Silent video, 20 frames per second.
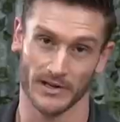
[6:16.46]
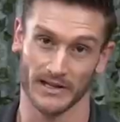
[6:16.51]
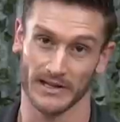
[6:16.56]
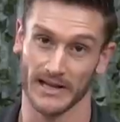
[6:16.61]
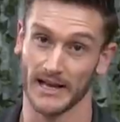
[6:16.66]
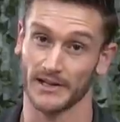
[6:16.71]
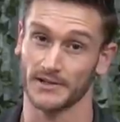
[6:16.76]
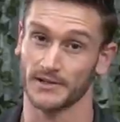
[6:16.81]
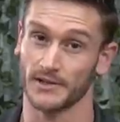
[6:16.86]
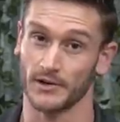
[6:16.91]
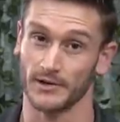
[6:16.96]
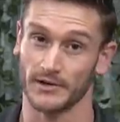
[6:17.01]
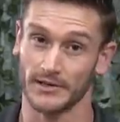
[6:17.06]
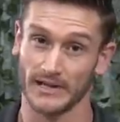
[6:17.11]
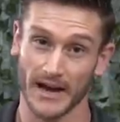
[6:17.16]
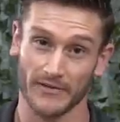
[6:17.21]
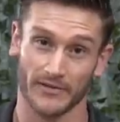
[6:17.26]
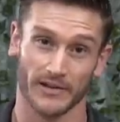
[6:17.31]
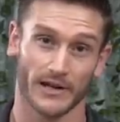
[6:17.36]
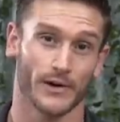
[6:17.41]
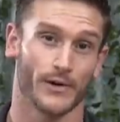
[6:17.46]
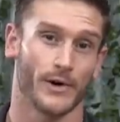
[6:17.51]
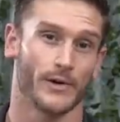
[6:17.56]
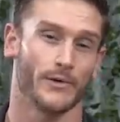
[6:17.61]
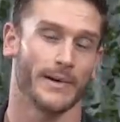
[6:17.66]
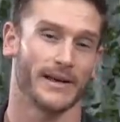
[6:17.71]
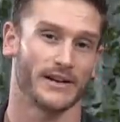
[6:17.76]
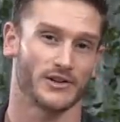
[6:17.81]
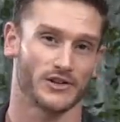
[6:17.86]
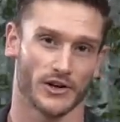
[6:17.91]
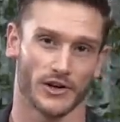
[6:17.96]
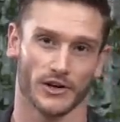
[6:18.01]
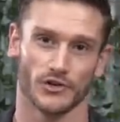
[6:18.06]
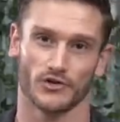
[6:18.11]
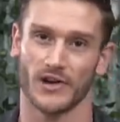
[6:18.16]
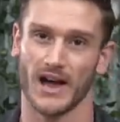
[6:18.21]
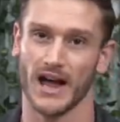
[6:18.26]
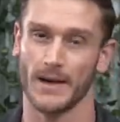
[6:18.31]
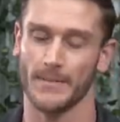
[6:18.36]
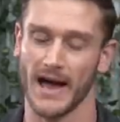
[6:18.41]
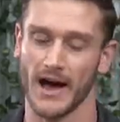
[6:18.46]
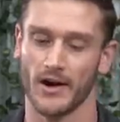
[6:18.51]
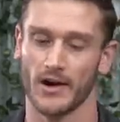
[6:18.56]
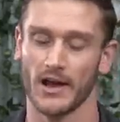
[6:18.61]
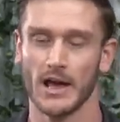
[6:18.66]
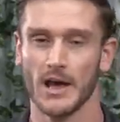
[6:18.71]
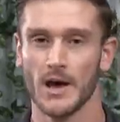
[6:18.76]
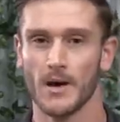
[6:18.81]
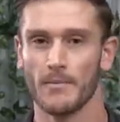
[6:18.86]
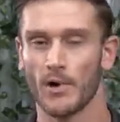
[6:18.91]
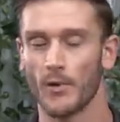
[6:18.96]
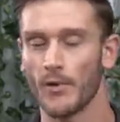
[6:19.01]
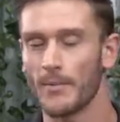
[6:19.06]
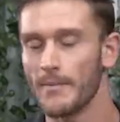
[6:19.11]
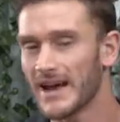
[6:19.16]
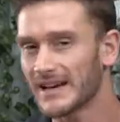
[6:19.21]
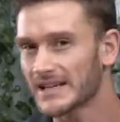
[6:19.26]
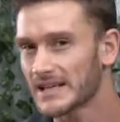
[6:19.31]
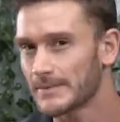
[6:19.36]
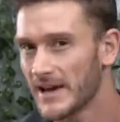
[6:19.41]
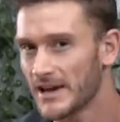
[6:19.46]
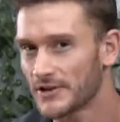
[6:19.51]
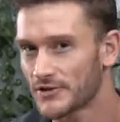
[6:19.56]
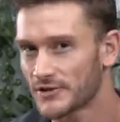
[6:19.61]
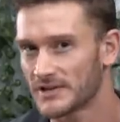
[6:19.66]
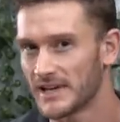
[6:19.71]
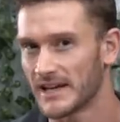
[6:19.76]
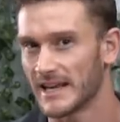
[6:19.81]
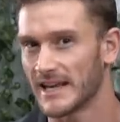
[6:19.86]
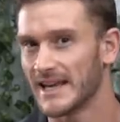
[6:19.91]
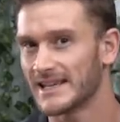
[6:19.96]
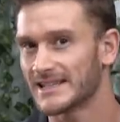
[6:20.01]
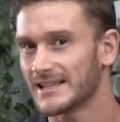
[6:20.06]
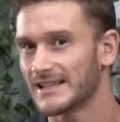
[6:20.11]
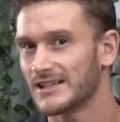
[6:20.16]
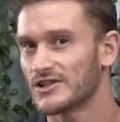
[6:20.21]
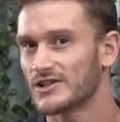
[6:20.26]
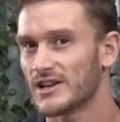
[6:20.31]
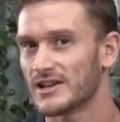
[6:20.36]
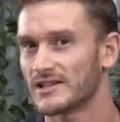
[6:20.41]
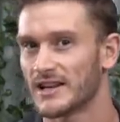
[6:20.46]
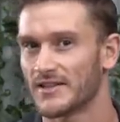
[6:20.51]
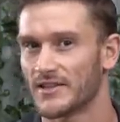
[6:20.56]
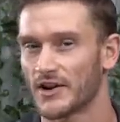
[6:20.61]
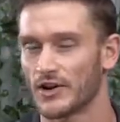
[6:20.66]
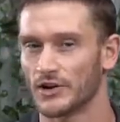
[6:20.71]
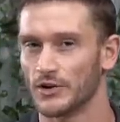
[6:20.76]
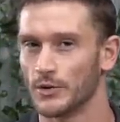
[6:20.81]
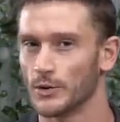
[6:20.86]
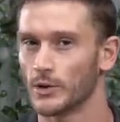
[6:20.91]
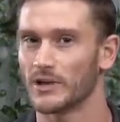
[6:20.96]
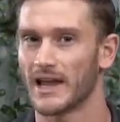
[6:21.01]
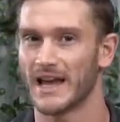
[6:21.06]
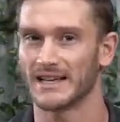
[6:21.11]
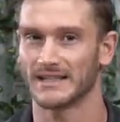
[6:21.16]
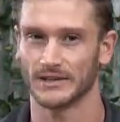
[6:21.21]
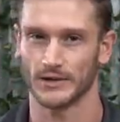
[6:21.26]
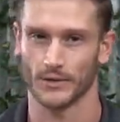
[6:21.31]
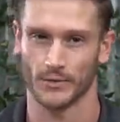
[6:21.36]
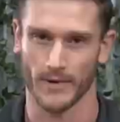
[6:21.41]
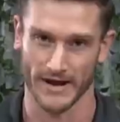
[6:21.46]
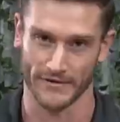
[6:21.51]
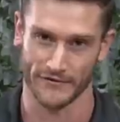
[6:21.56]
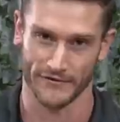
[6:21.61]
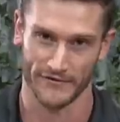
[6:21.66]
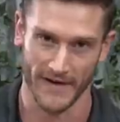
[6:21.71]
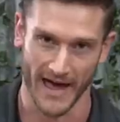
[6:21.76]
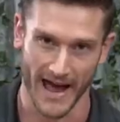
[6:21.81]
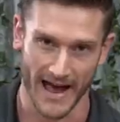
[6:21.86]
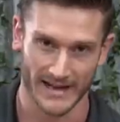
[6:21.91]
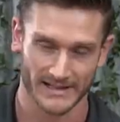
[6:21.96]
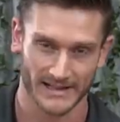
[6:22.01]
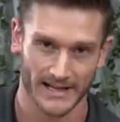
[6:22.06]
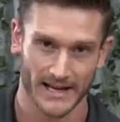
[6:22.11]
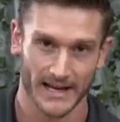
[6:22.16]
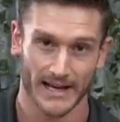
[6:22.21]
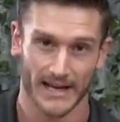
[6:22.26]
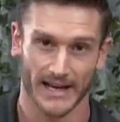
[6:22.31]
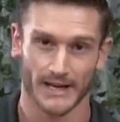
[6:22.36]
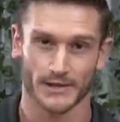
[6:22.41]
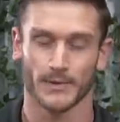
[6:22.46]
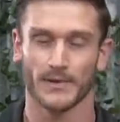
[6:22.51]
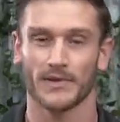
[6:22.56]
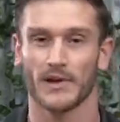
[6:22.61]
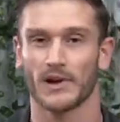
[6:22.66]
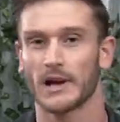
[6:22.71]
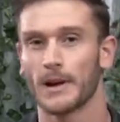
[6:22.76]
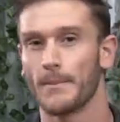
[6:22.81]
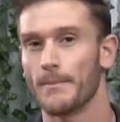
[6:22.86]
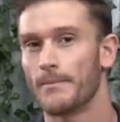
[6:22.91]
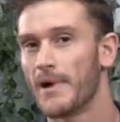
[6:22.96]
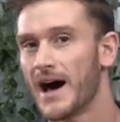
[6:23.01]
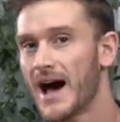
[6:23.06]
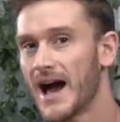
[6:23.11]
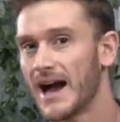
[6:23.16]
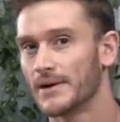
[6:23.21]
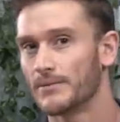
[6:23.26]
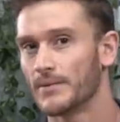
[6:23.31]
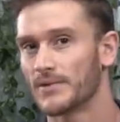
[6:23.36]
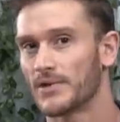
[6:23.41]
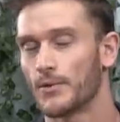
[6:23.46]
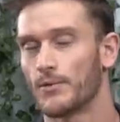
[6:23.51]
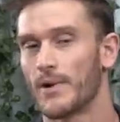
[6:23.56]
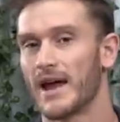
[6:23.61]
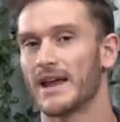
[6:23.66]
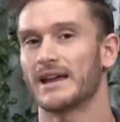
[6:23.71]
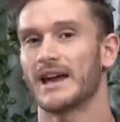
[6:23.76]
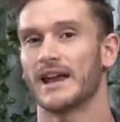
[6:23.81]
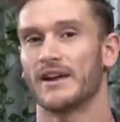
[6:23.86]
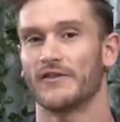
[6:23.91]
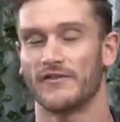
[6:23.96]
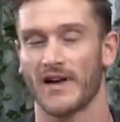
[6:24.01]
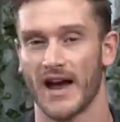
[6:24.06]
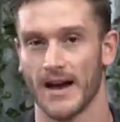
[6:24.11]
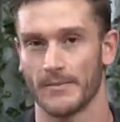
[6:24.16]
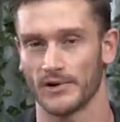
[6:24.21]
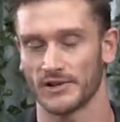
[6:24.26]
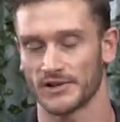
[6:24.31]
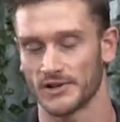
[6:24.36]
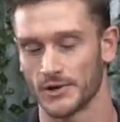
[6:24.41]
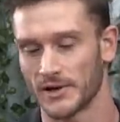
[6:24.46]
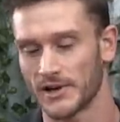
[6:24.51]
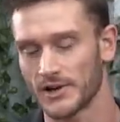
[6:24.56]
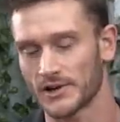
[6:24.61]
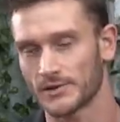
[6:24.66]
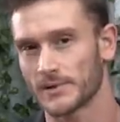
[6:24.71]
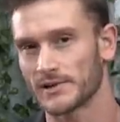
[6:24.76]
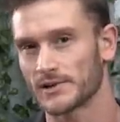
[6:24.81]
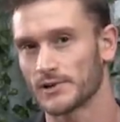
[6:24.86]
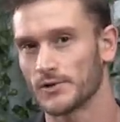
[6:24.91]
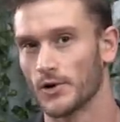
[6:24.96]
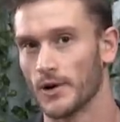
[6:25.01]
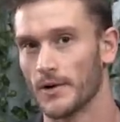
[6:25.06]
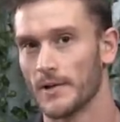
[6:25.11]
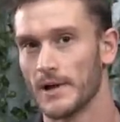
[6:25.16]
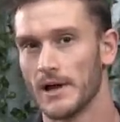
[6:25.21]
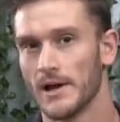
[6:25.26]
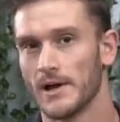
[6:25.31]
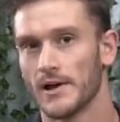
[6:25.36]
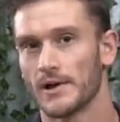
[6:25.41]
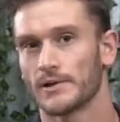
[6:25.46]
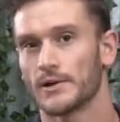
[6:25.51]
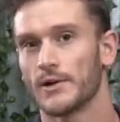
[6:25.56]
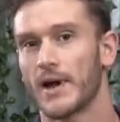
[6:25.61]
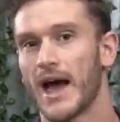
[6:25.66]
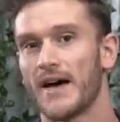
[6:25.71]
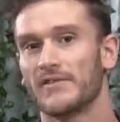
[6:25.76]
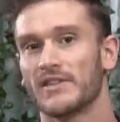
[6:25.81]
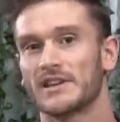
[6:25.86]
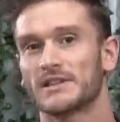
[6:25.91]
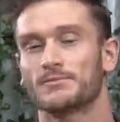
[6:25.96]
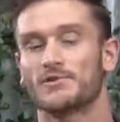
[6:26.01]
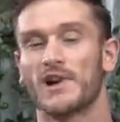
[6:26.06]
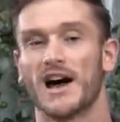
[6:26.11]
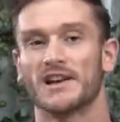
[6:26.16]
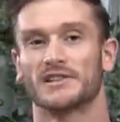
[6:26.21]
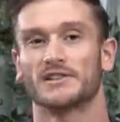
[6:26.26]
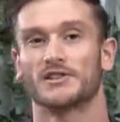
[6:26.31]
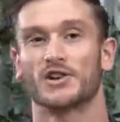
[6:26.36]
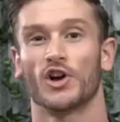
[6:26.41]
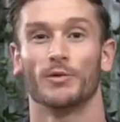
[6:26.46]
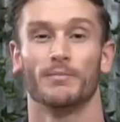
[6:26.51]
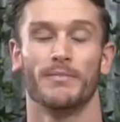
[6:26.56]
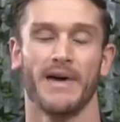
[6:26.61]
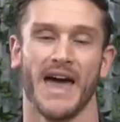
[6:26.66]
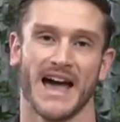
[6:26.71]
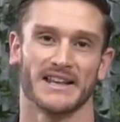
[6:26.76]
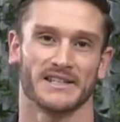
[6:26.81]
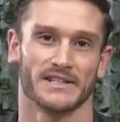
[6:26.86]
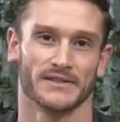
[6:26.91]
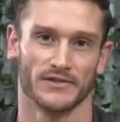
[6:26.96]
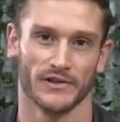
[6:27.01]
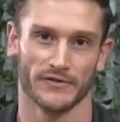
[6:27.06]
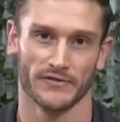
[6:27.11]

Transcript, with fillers: can get. So you're definitely going to make sure you try them out. But what makes them interesting isn't just that they're utilizing the right fats, it's when they're combined with the right kind of fibers. So here's what's cool you have this process called passive